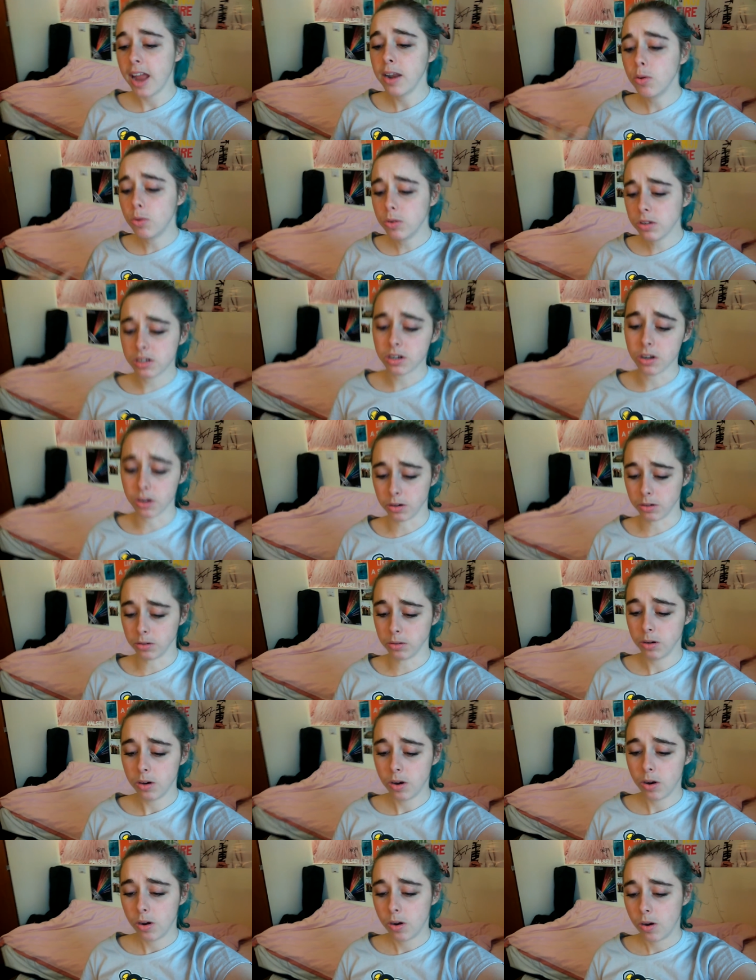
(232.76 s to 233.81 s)
also,
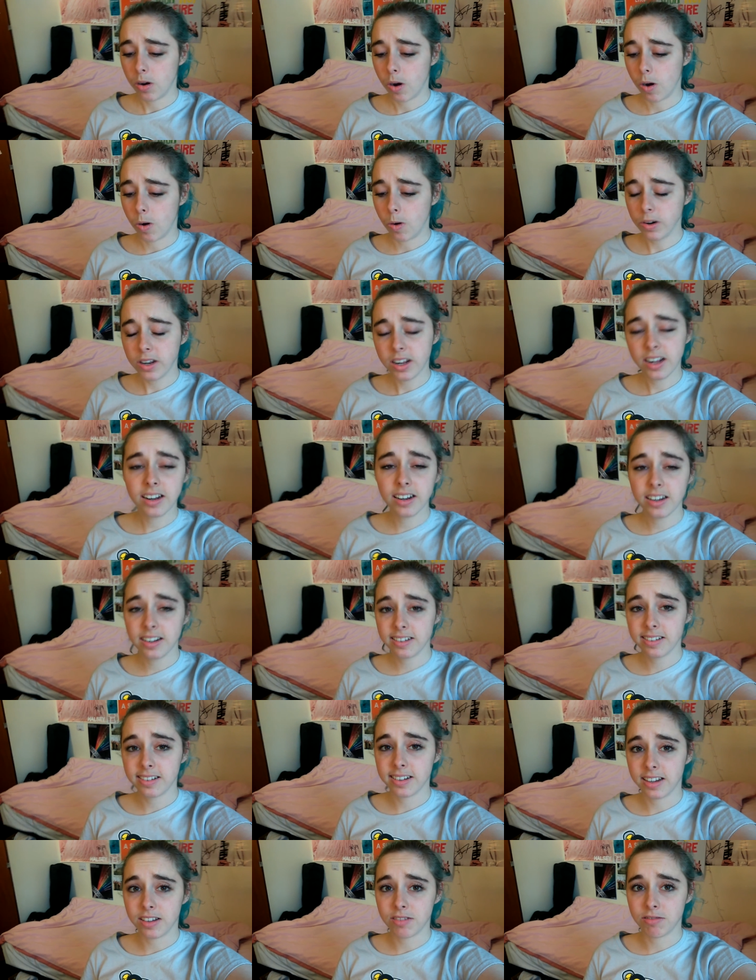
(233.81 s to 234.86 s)
Old
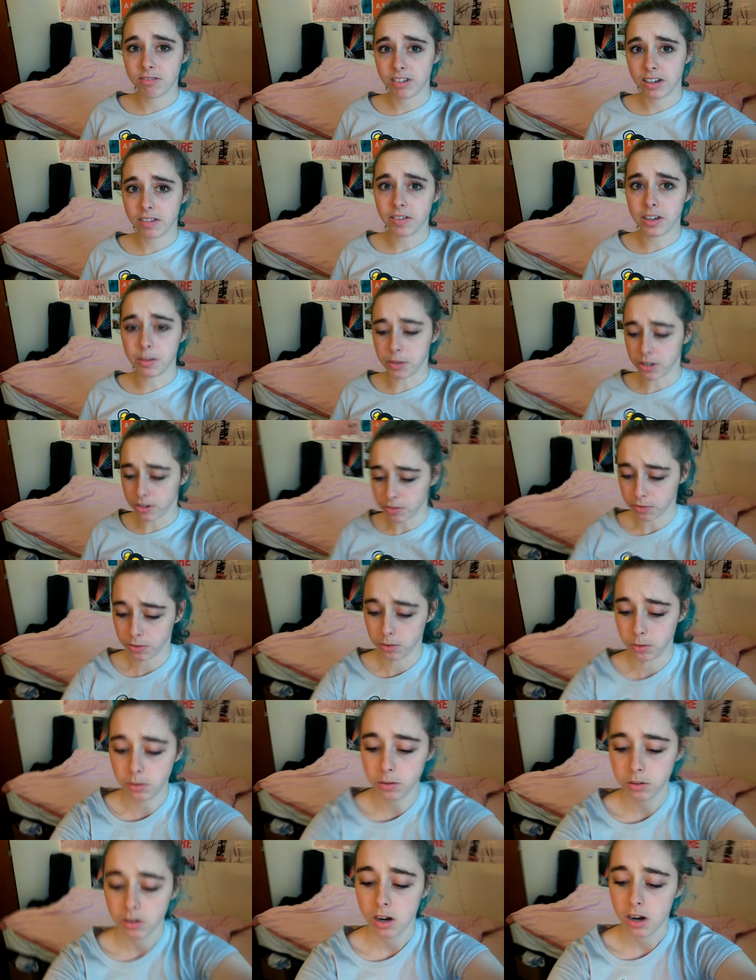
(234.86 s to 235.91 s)
English is really, really
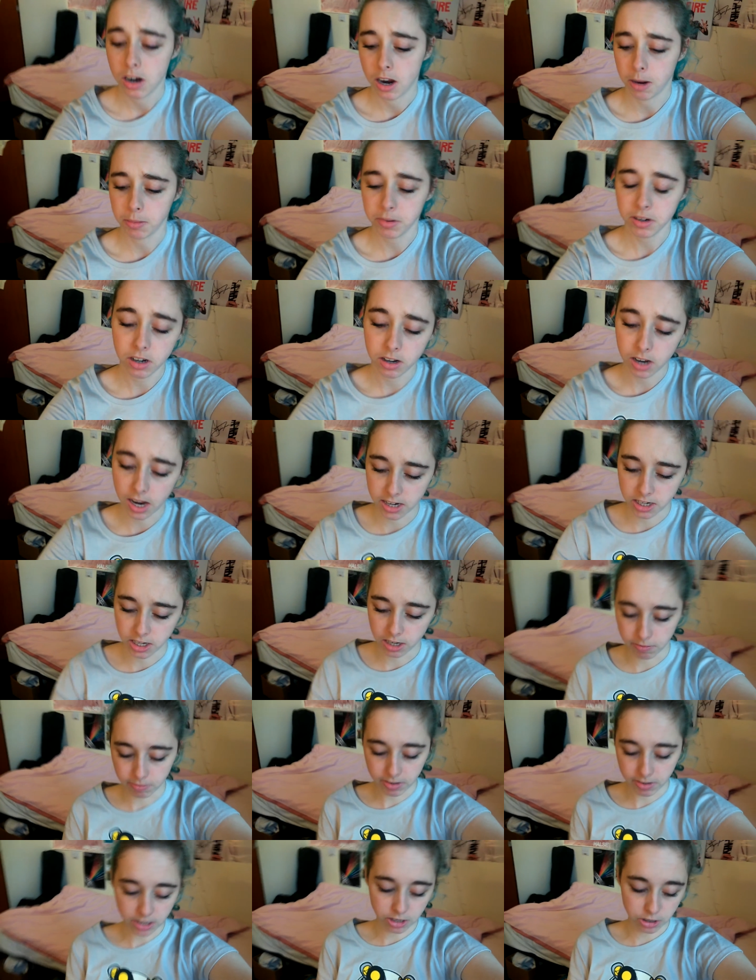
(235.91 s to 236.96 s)
beautiful. I'm going to
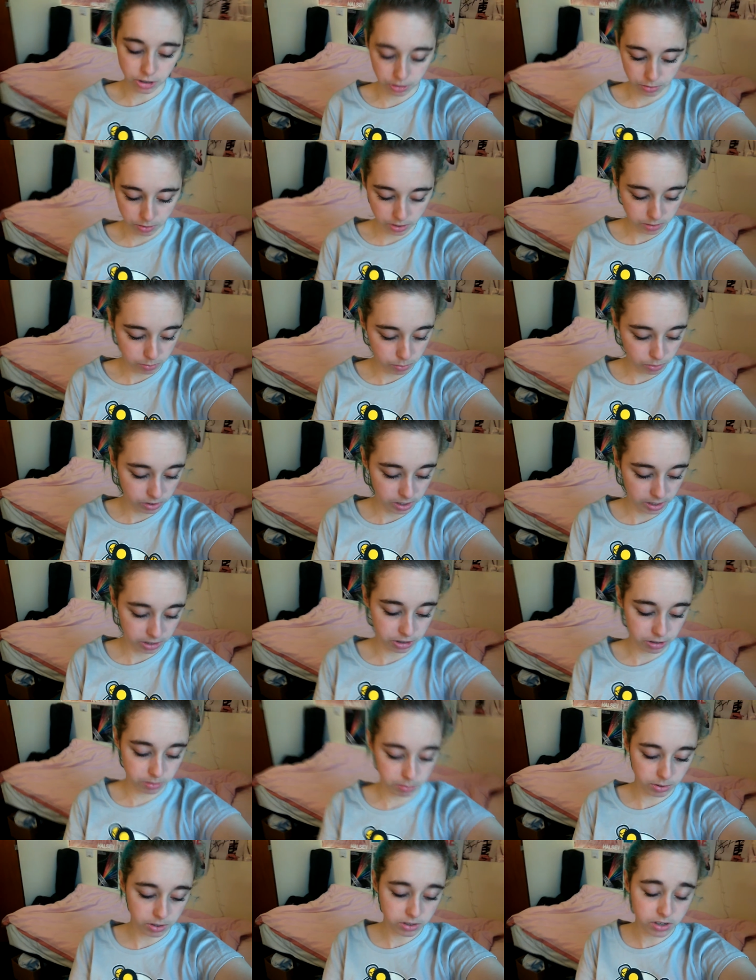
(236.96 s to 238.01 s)
actually read you a small
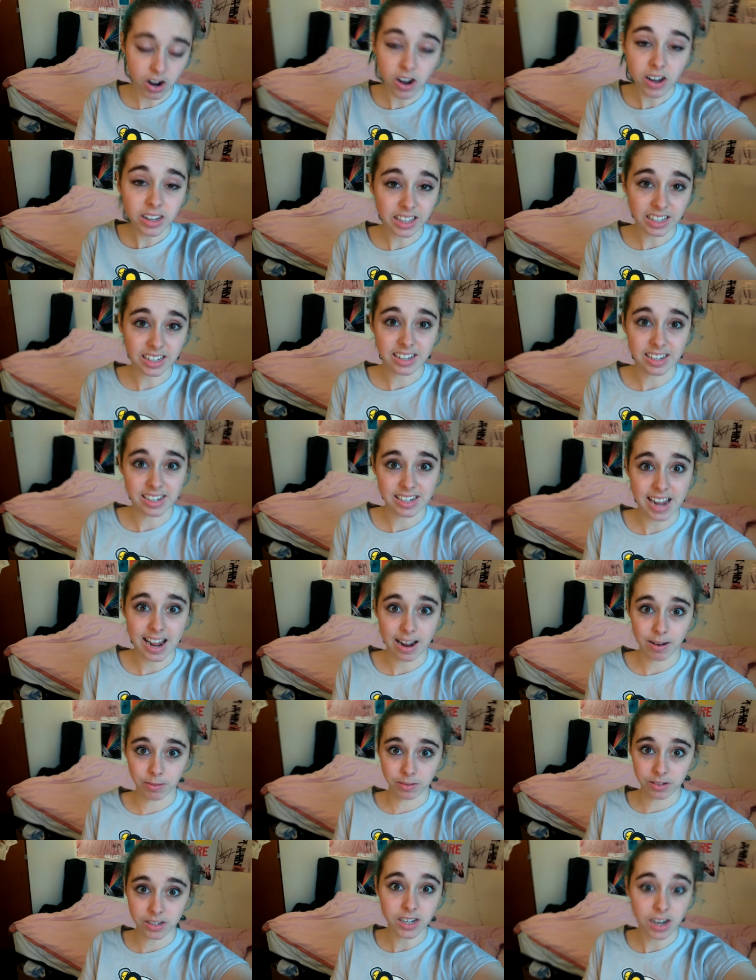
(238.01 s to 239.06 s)
section because I think it
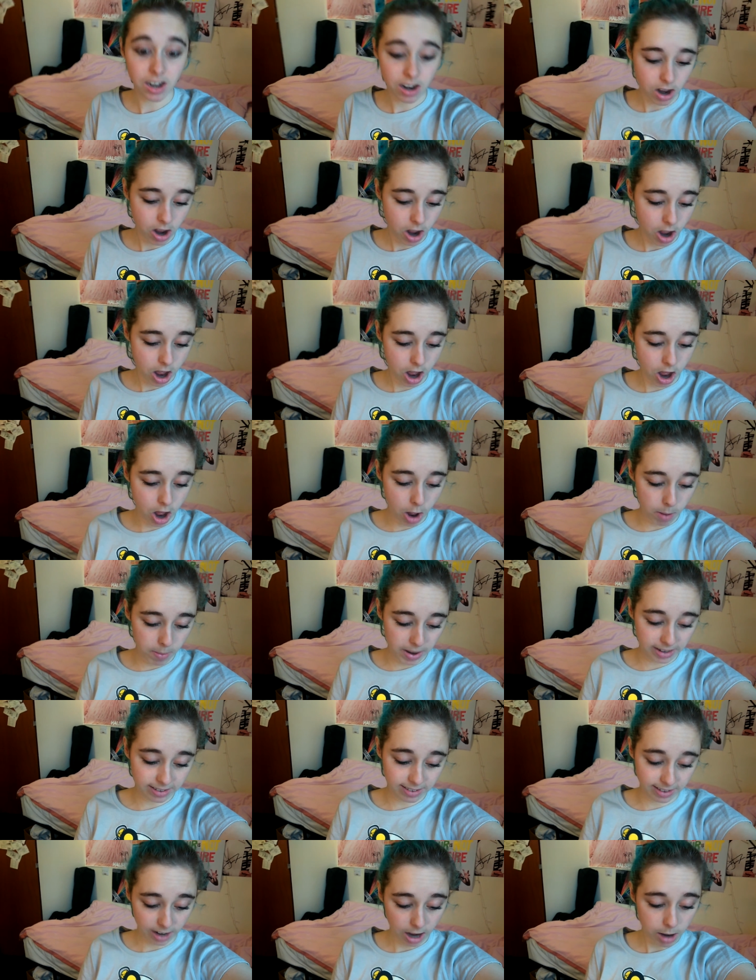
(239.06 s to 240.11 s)
sounds
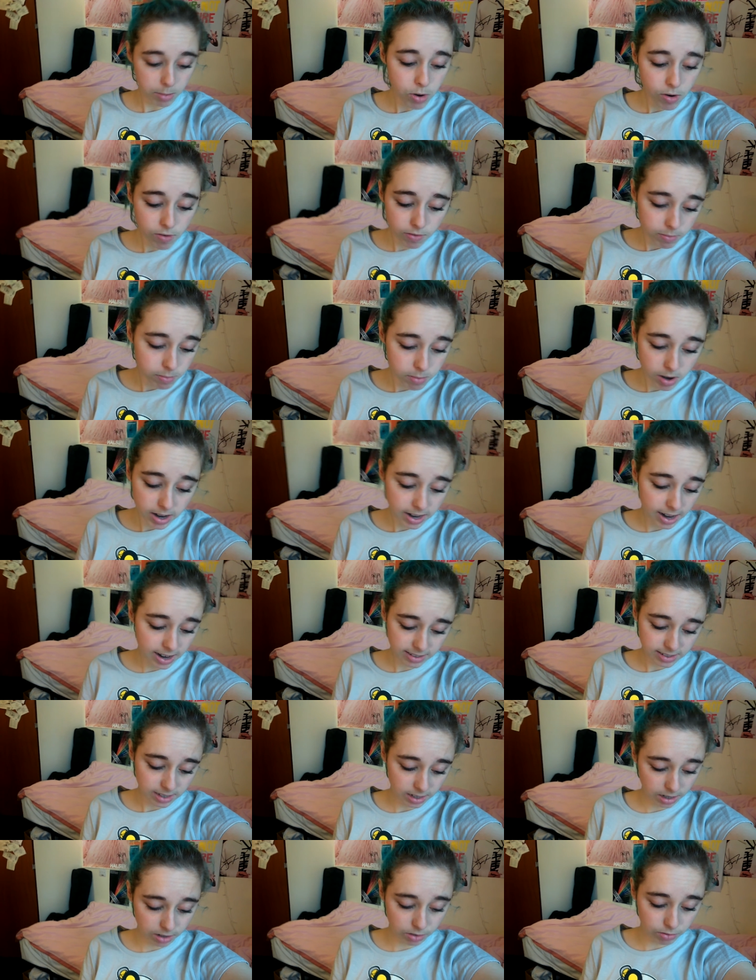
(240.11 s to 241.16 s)
amazing. My
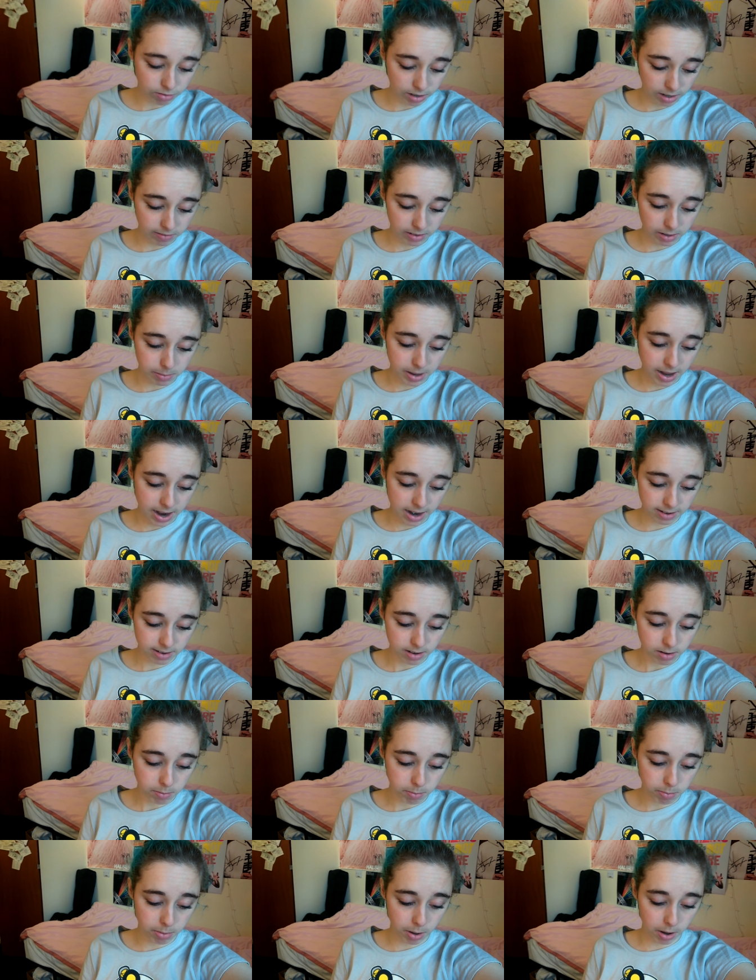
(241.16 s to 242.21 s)
accent is really, really bad,
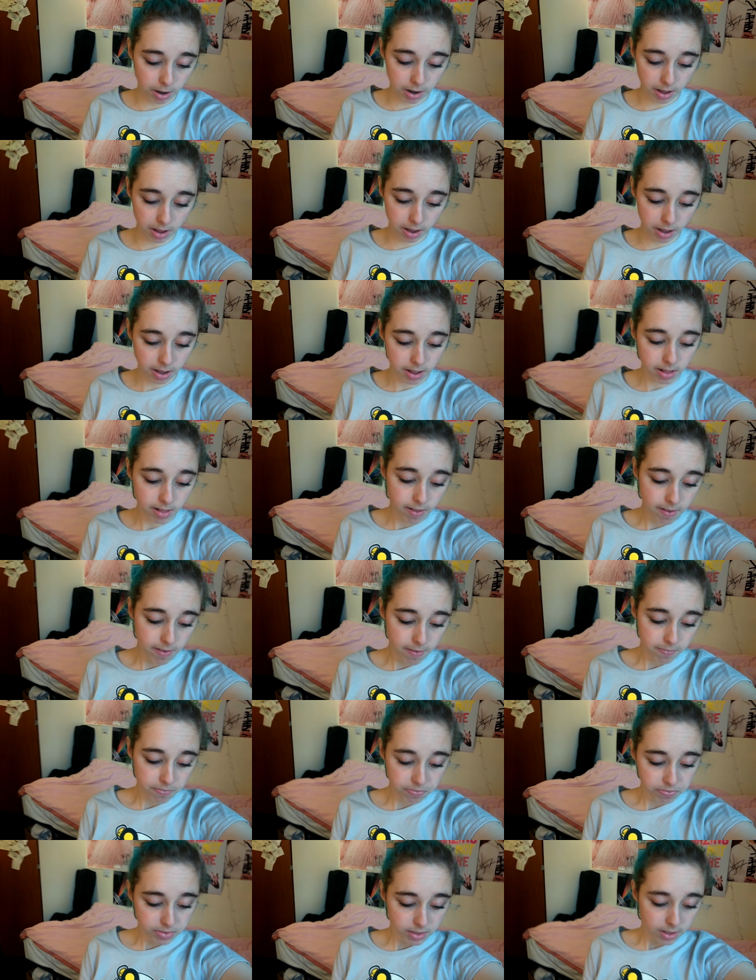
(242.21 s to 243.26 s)
but
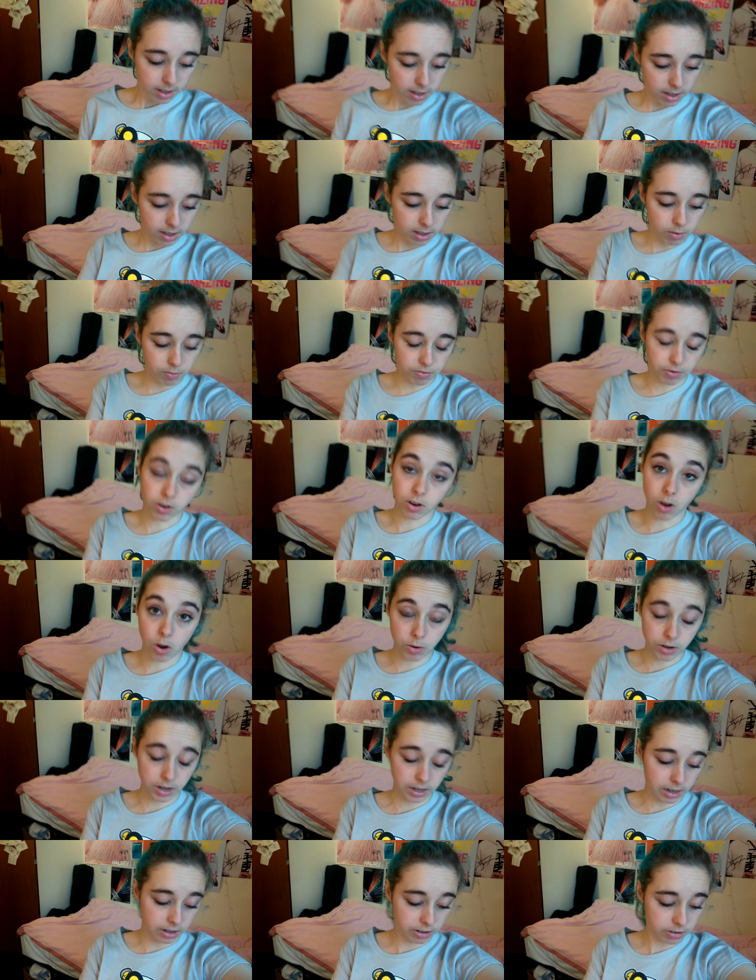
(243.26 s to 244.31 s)
for
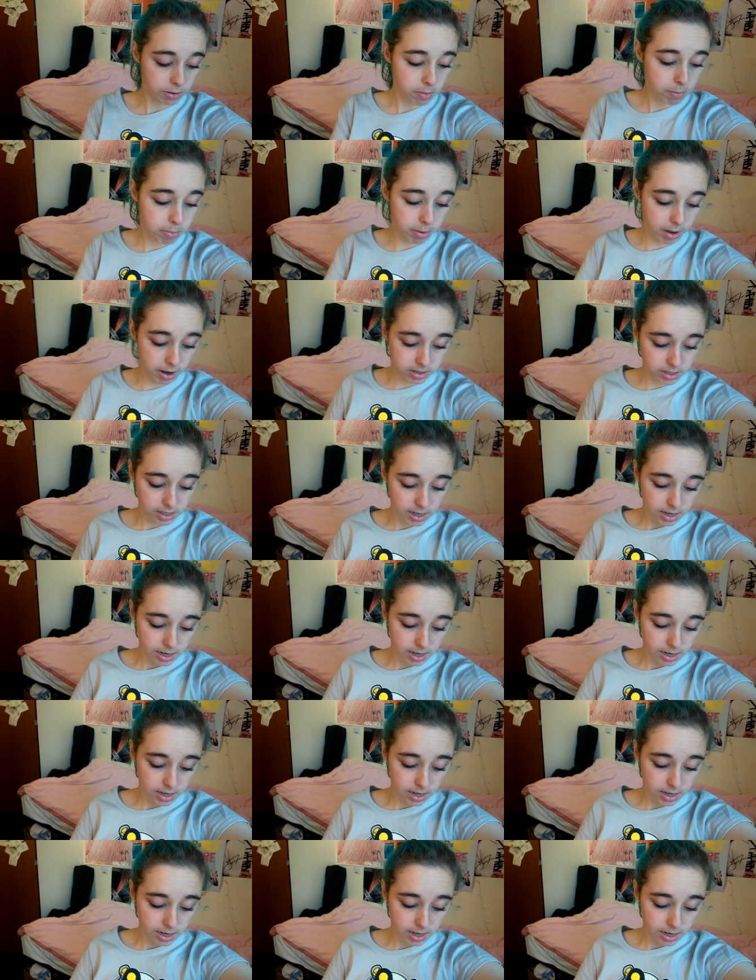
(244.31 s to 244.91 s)
Old English, but